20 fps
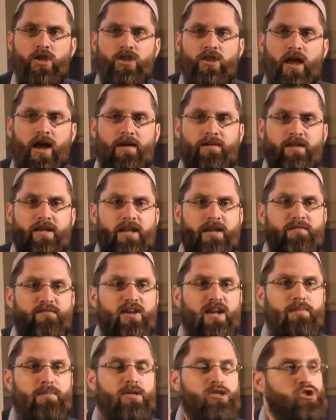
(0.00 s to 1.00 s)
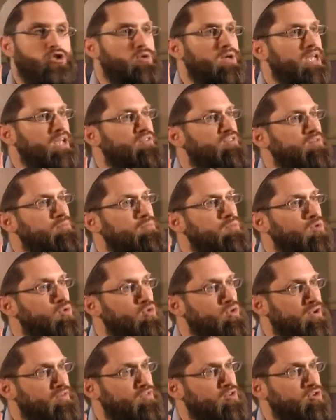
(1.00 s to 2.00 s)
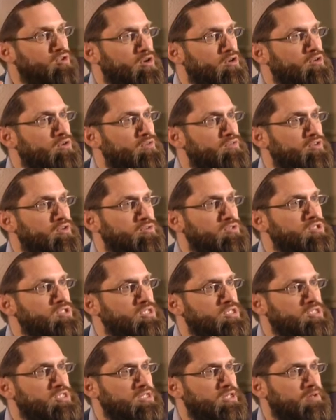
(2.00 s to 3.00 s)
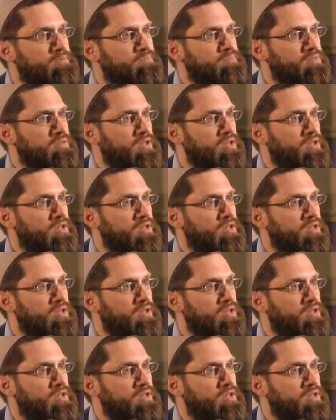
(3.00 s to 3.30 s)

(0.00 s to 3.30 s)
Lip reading: That even limits you even more if you know your future, doesn't it?